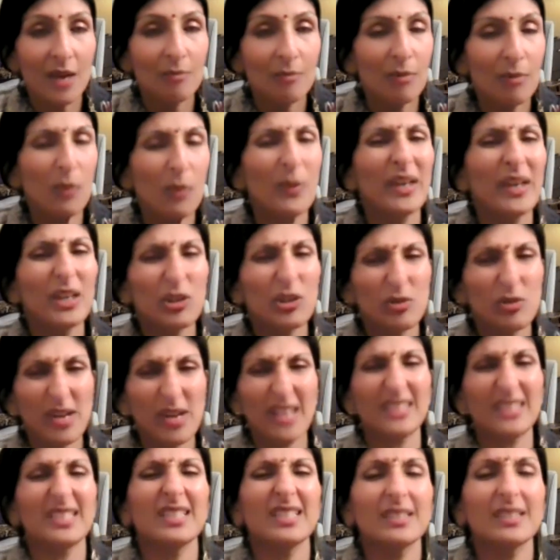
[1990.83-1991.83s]
but we
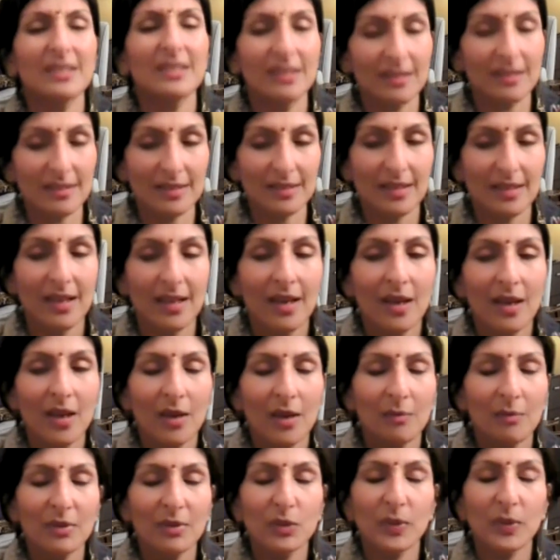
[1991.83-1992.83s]
create distance
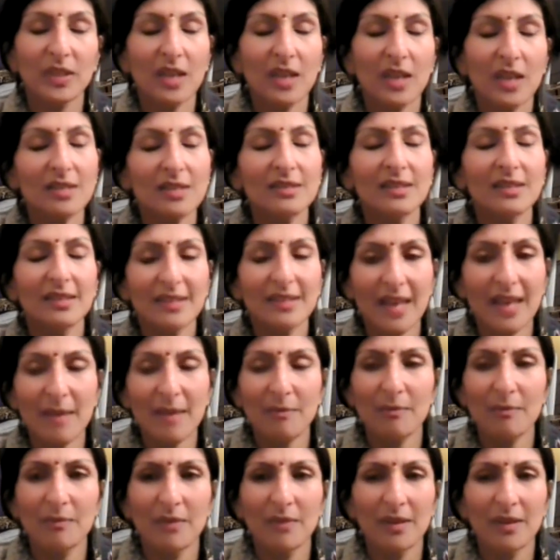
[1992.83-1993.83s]
between us and
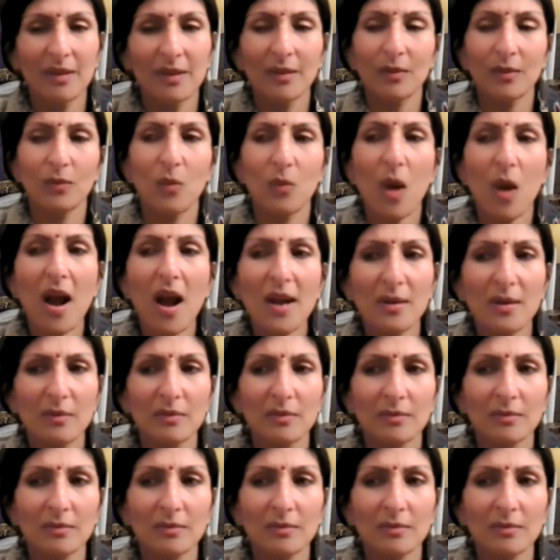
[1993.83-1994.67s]
them. Why?